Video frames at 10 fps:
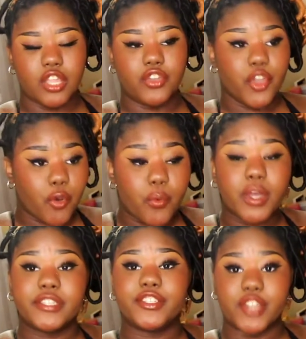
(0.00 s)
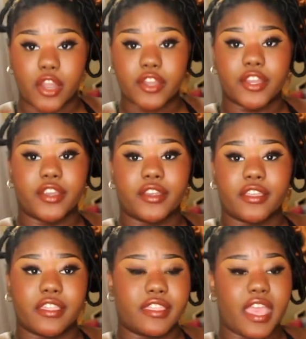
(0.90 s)
no one darker
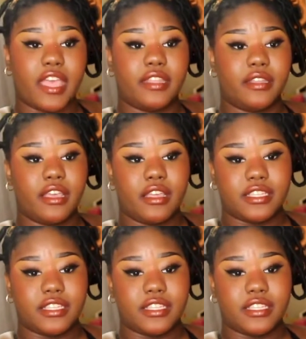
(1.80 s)
than